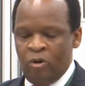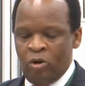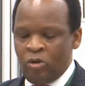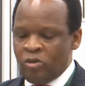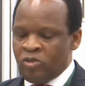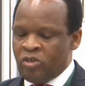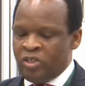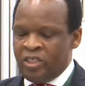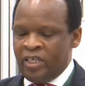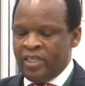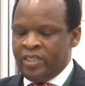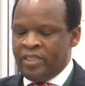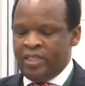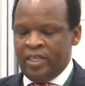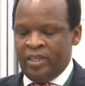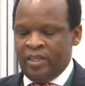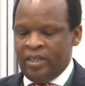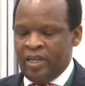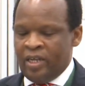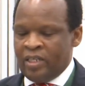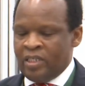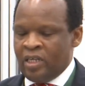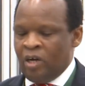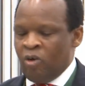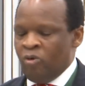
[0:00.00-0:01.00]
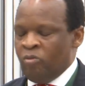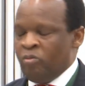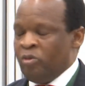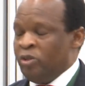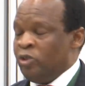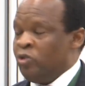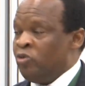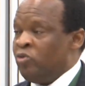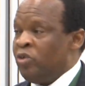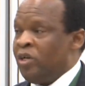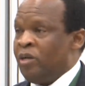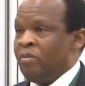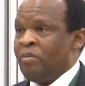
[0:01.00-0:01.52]
not certain that I would be
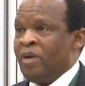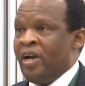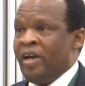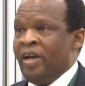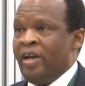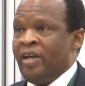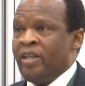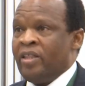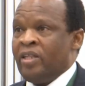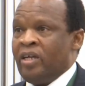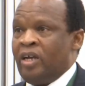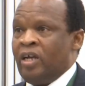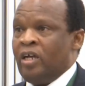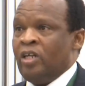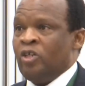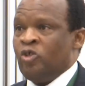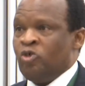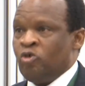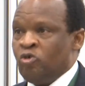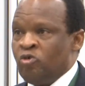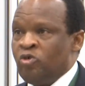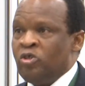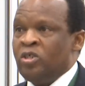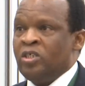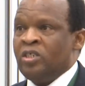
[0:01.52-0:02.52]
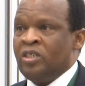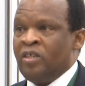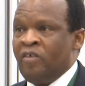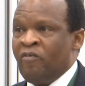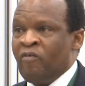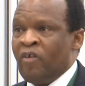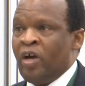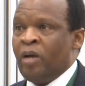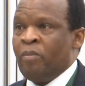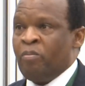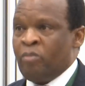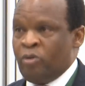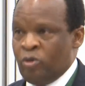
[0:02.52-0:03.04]
doing my ethical duties
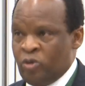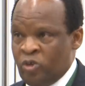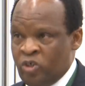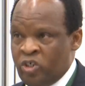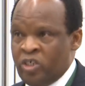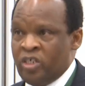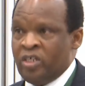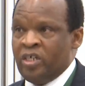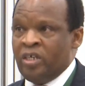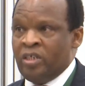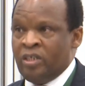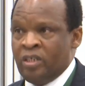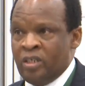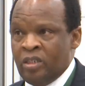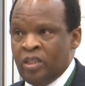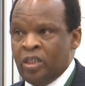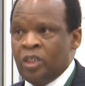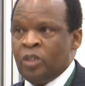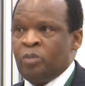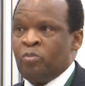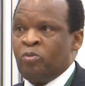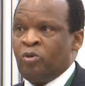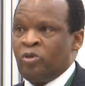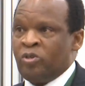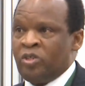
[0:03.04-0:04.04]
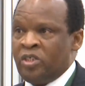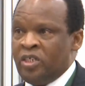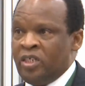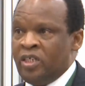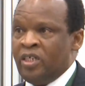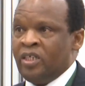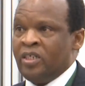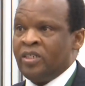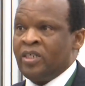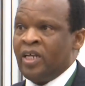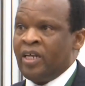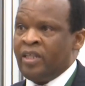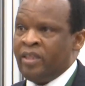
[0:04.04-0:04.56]
if I proceeded in these
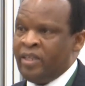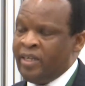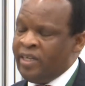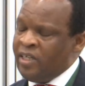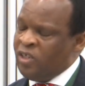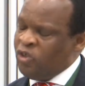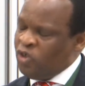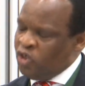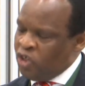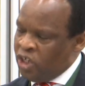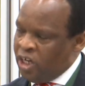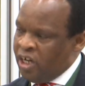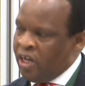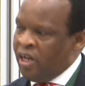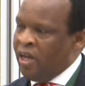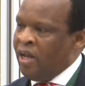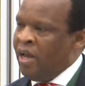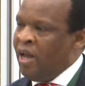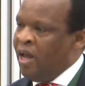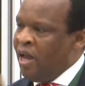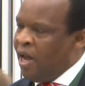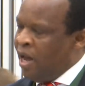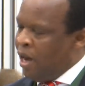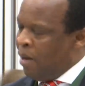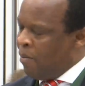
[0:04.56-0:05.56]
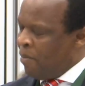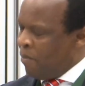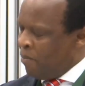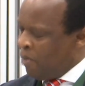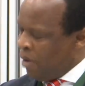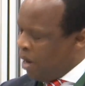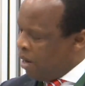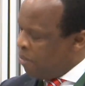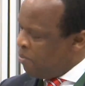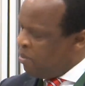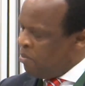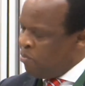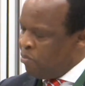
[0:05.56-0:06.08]
proceedings. I think, Chair,
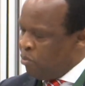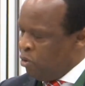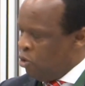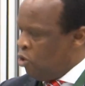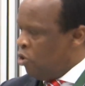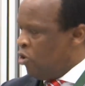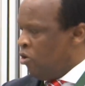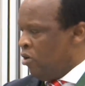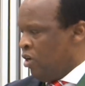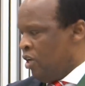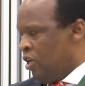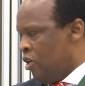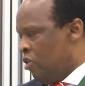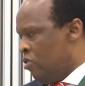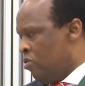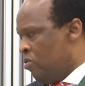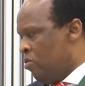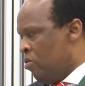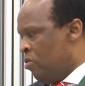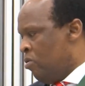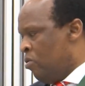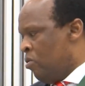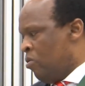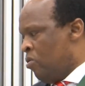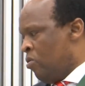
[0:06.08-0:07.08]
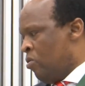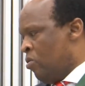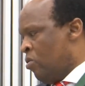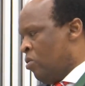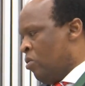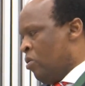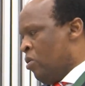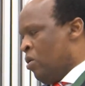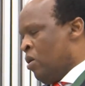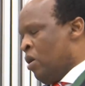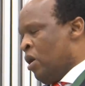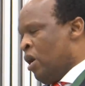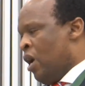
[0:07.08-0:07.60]
I'm imploring you.
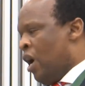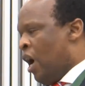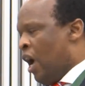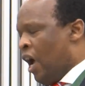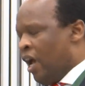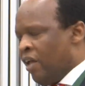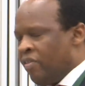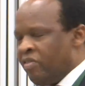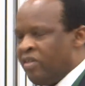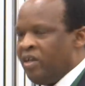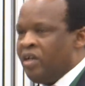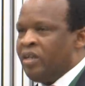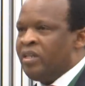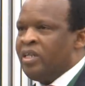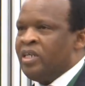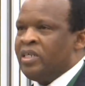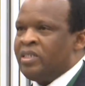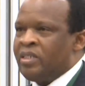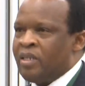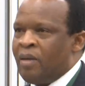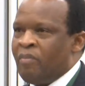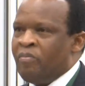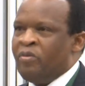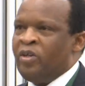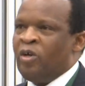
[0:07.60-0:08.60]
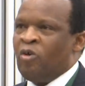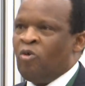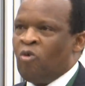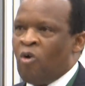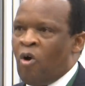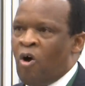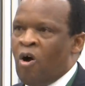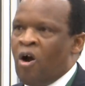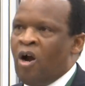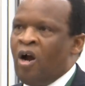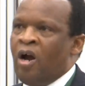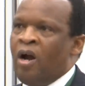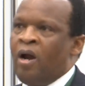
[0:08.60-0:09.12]
I think there's something
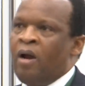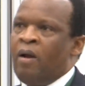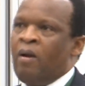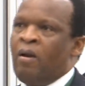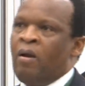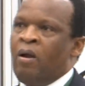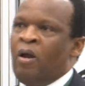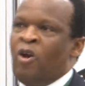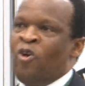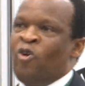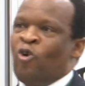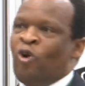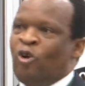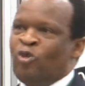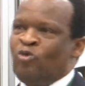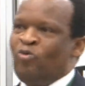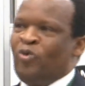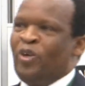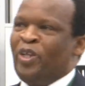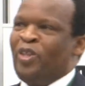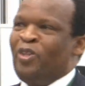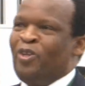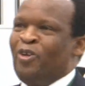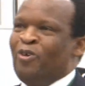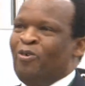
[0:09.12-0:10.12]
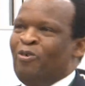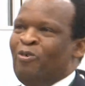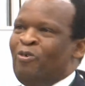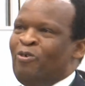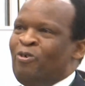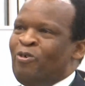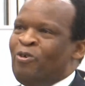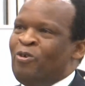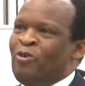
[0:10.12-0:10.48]
wrong, not with you,